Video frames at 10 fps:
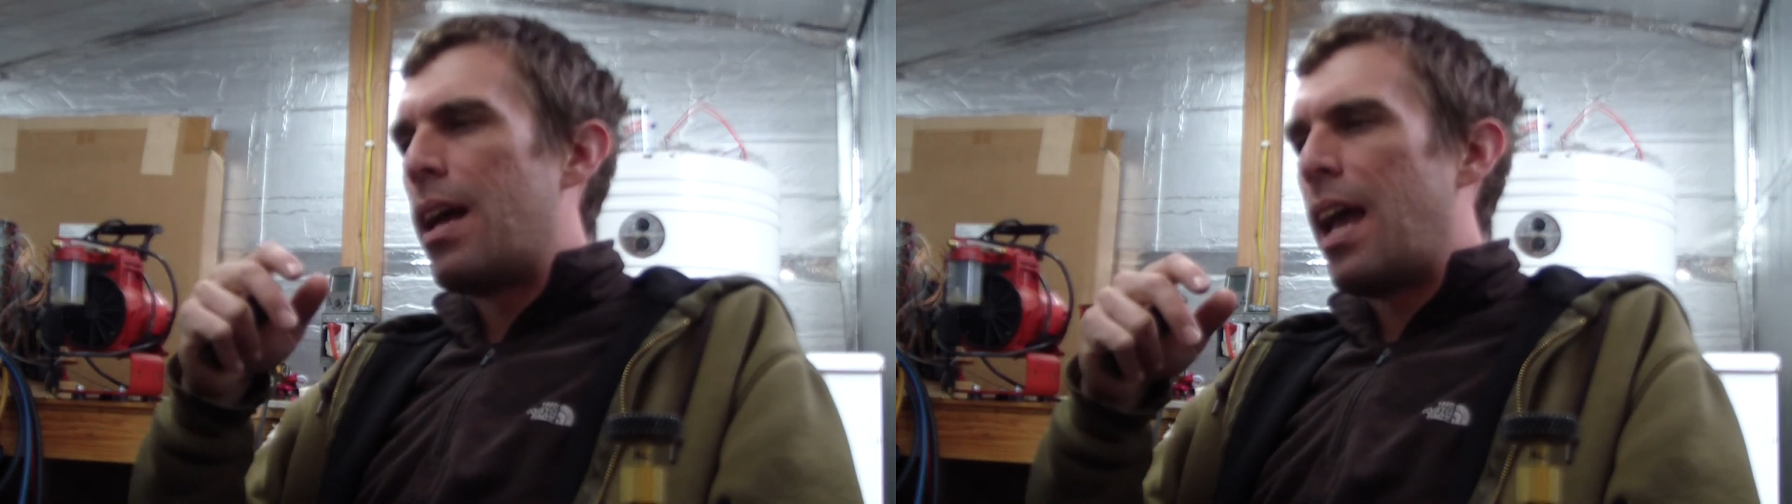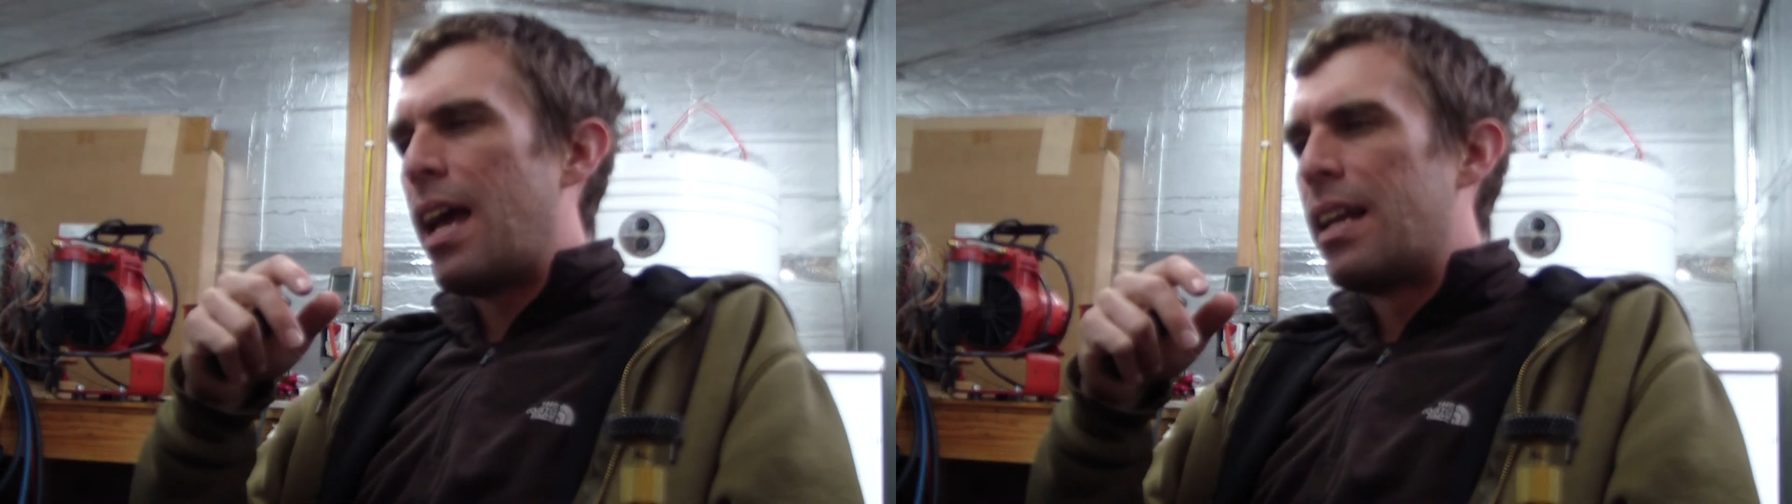
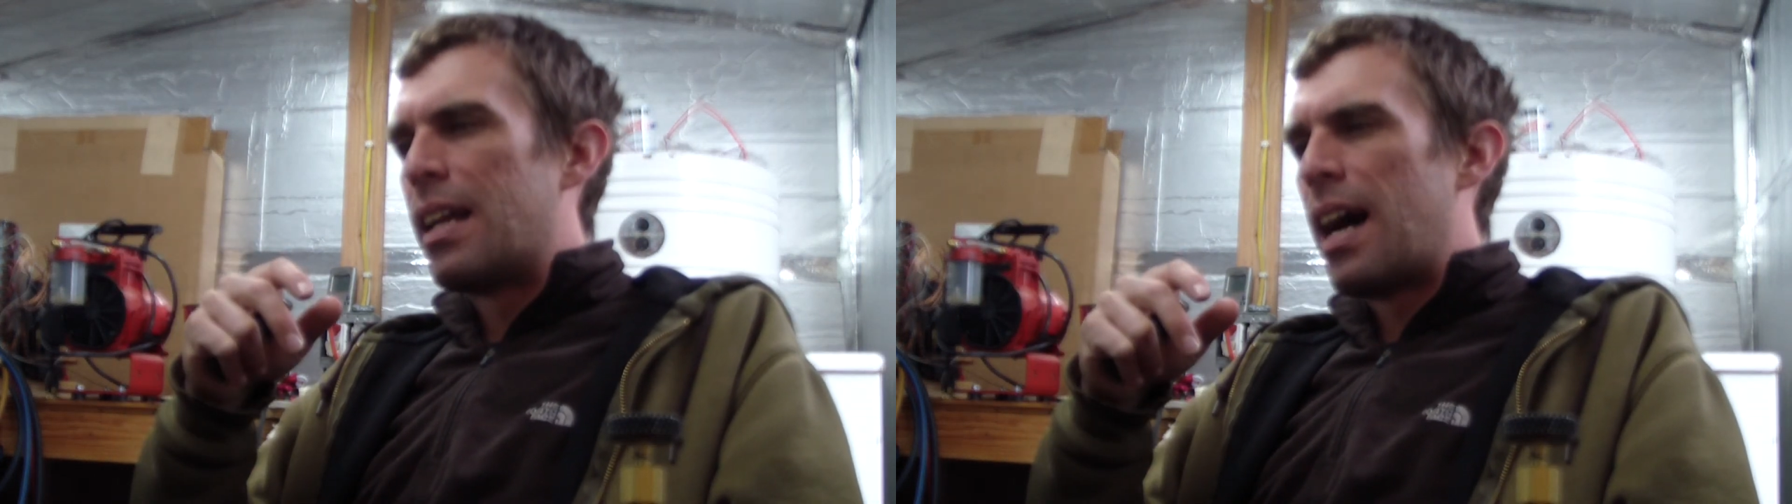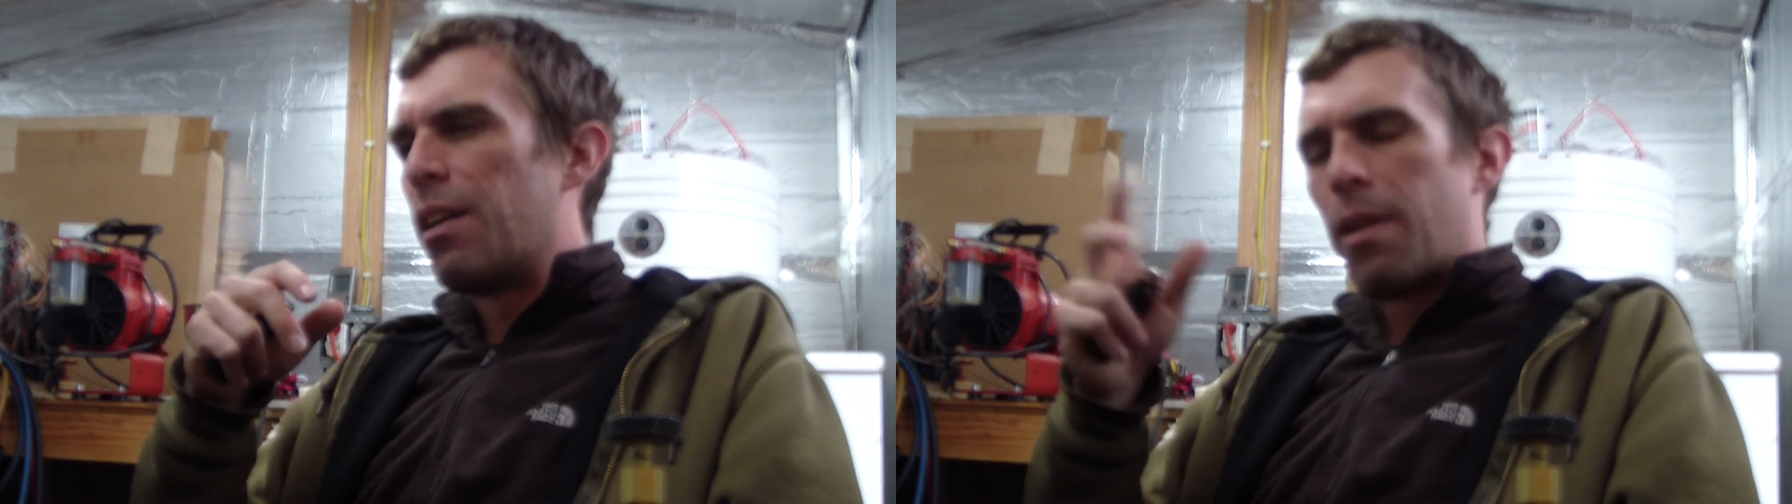and
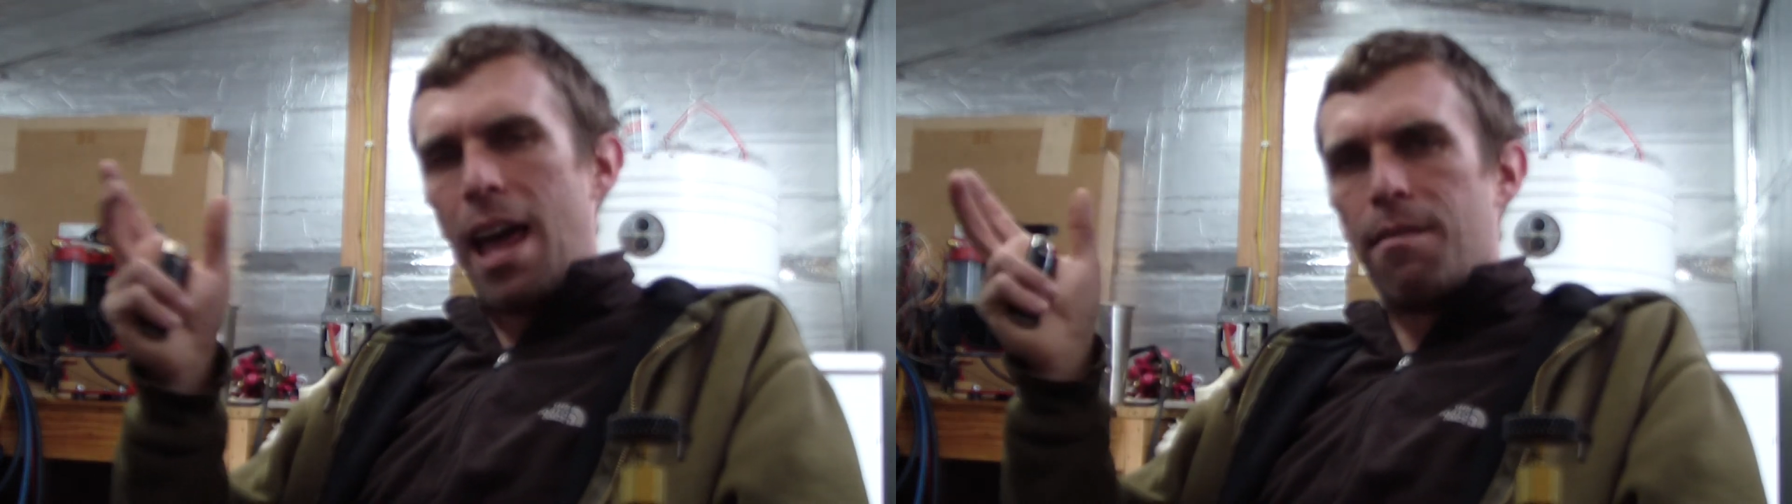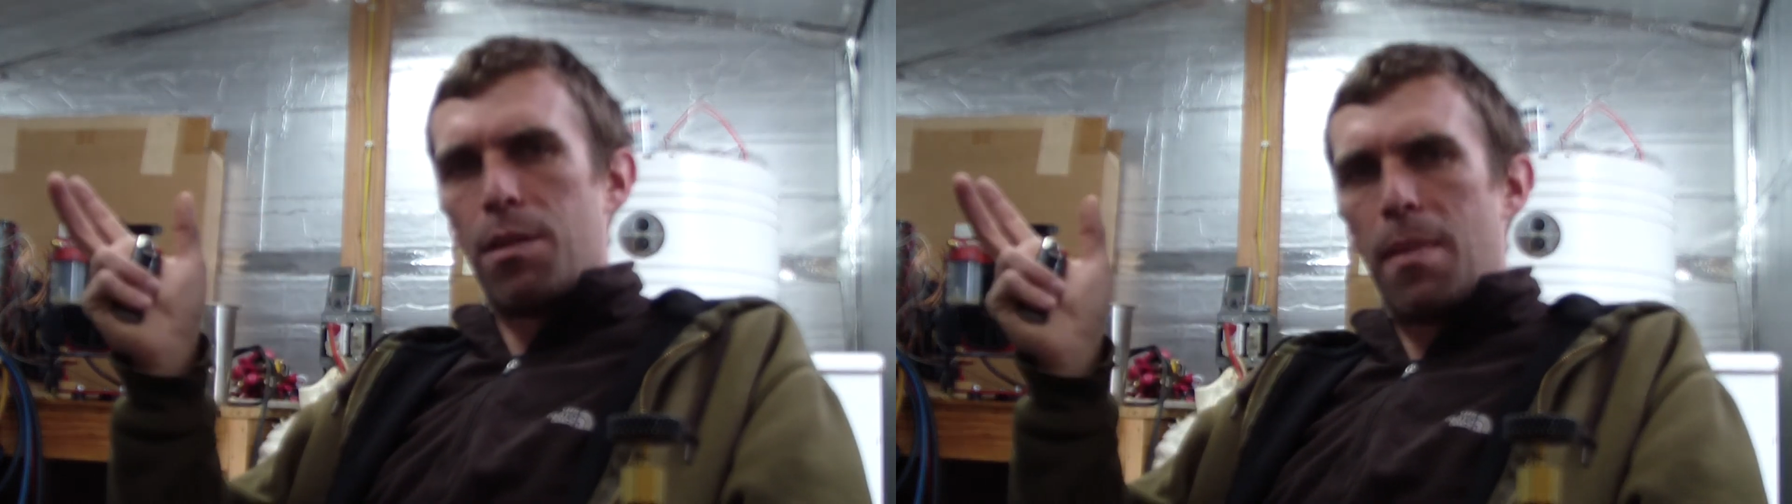I don't
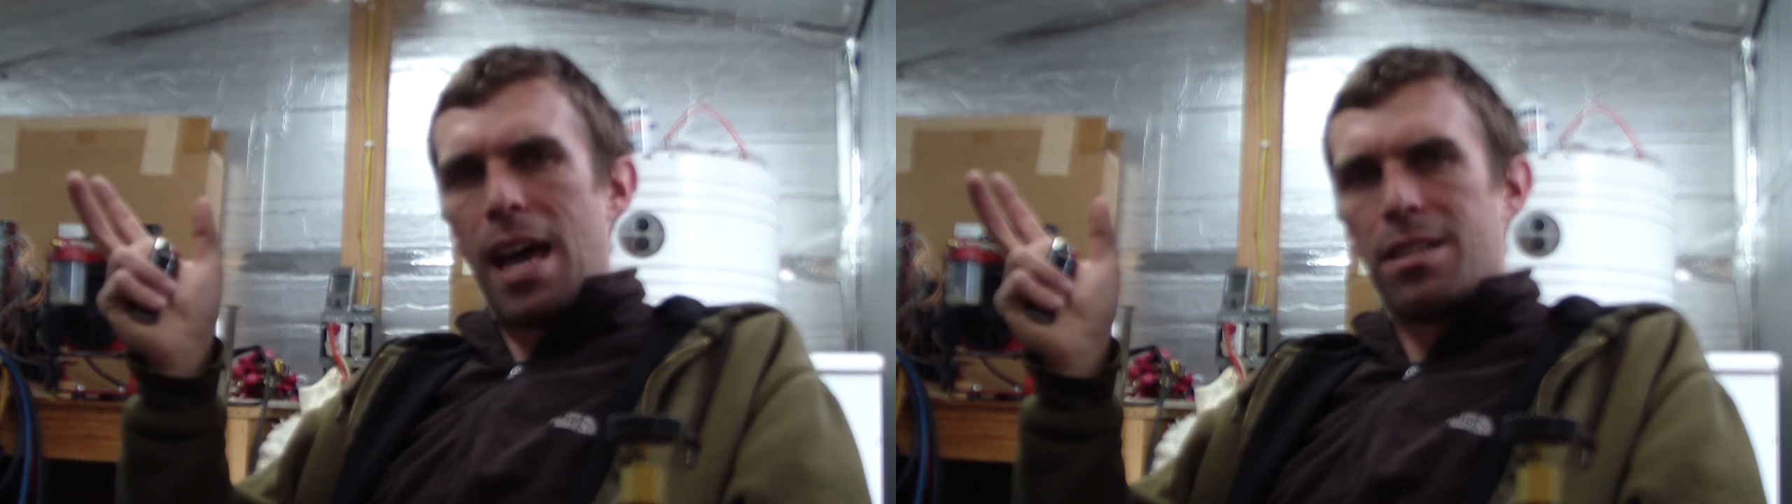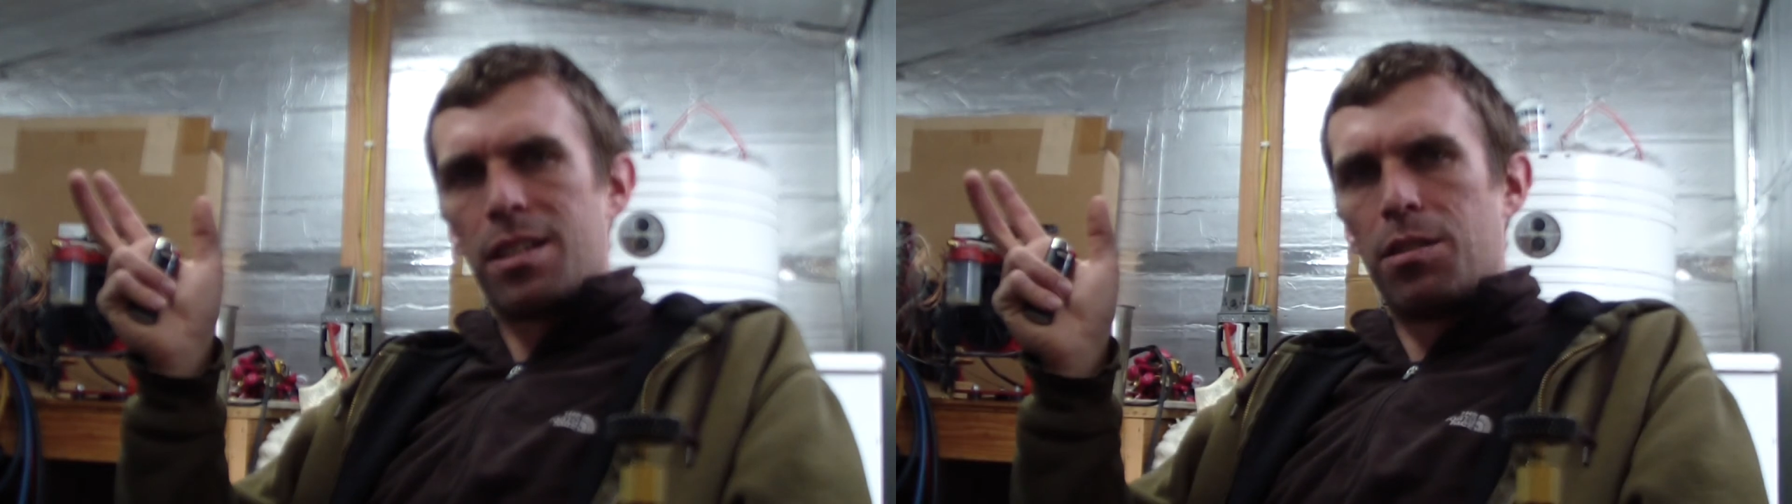have the
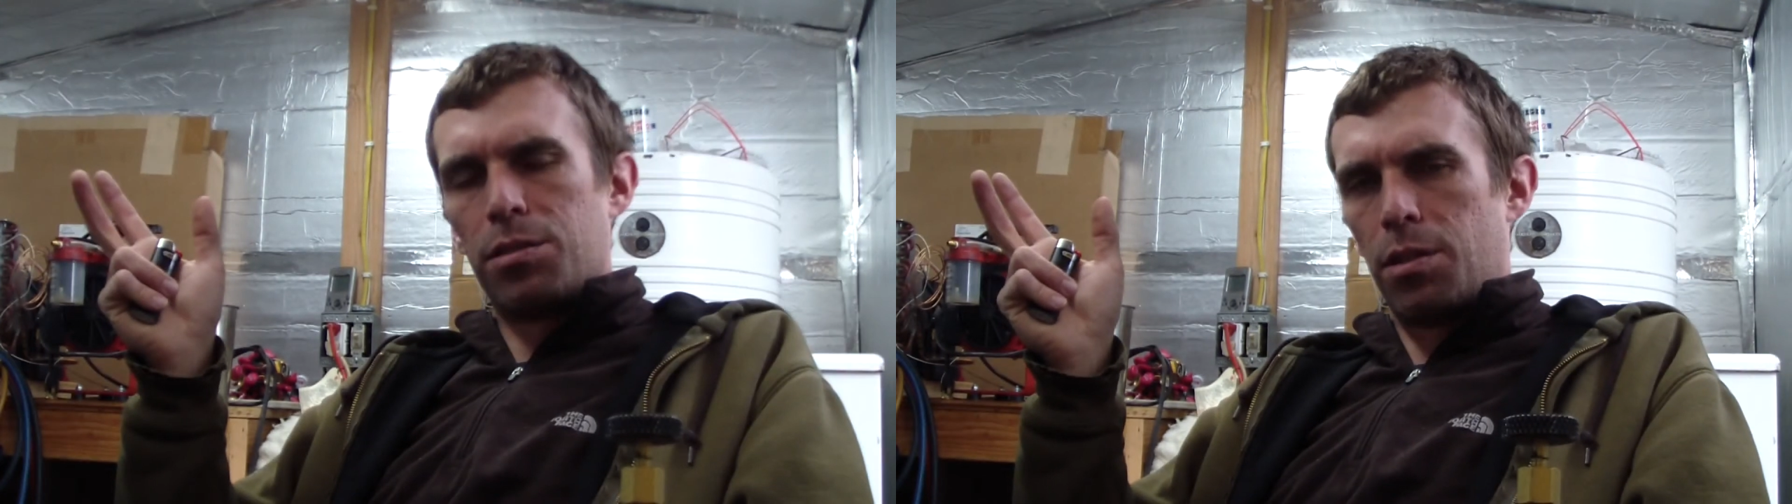math skills